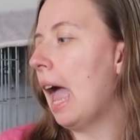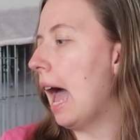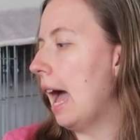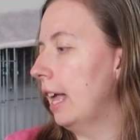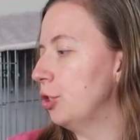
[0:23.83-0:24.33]

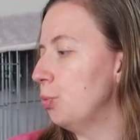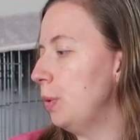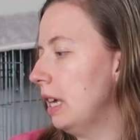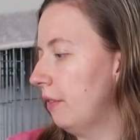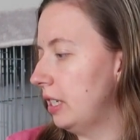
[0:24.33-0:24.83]
and
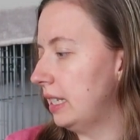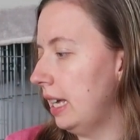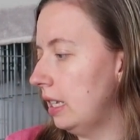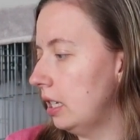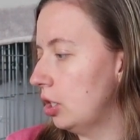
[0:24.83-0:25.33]
we have
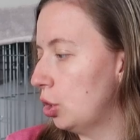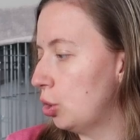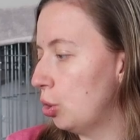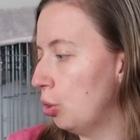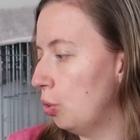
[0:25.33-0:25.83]
decided
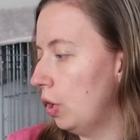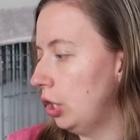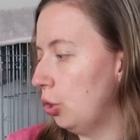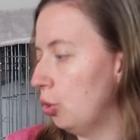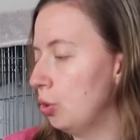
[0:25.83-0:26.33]
to
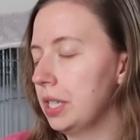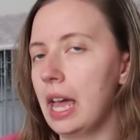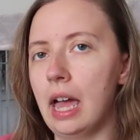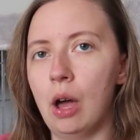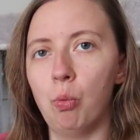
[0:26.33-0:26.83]
use
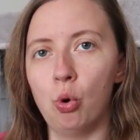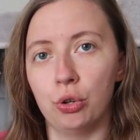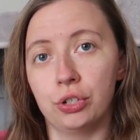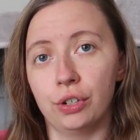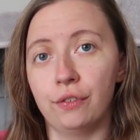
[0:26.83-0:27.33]
a
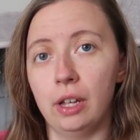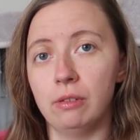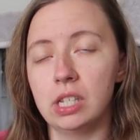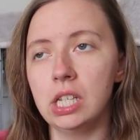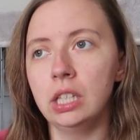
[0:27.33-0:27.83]
water
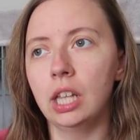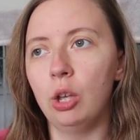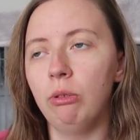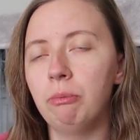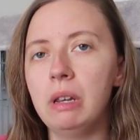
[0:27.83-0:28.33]
fountain. Now,
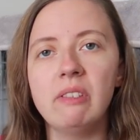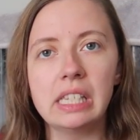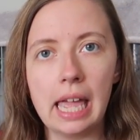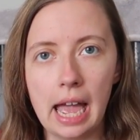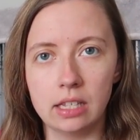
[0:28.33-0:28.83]
we
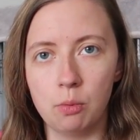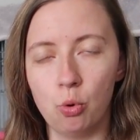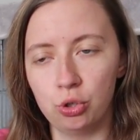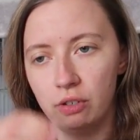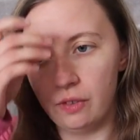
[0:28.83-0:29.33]
previously had a
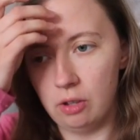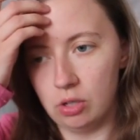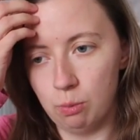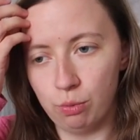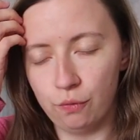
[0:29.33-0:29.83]
water
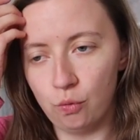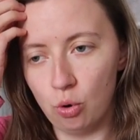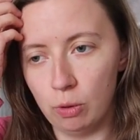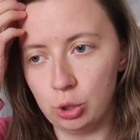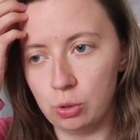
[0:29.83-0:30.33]
fountain
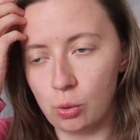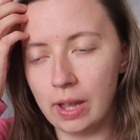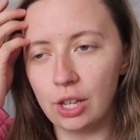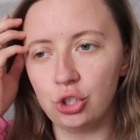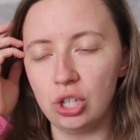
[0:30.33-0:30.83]
before, which was
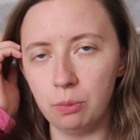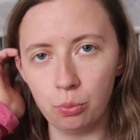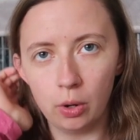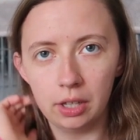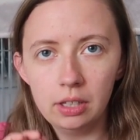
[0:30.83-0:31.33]
quite a cheap
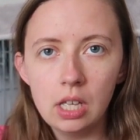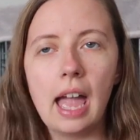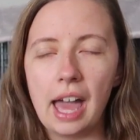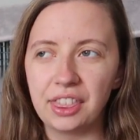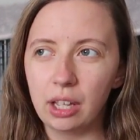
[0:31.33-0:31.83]
one.
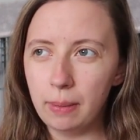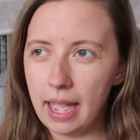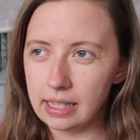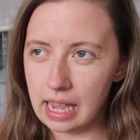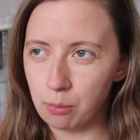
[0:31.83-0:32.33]
I think we
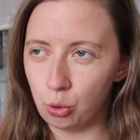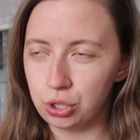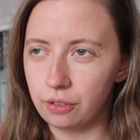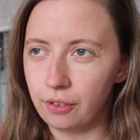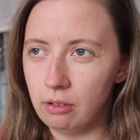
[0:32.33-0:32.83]
had that
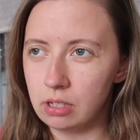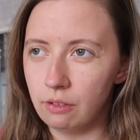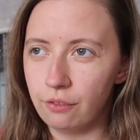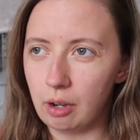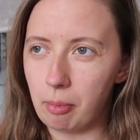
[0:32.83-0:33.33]
water
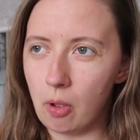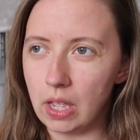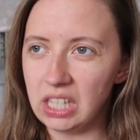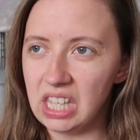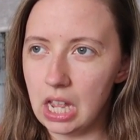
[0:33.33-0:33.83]
fountain for about
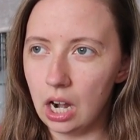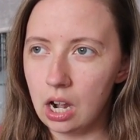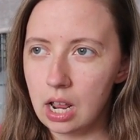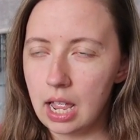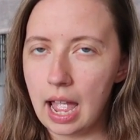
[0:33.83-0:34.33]
a
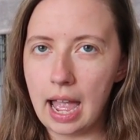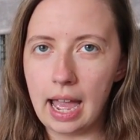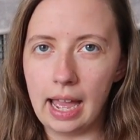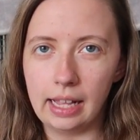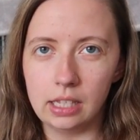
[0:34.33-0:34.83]
year,
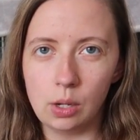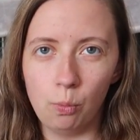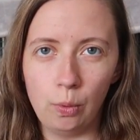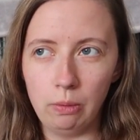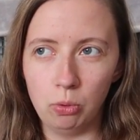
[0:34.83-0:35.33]
and
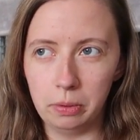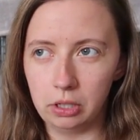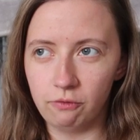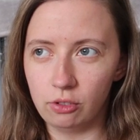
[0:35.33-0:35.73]
when we were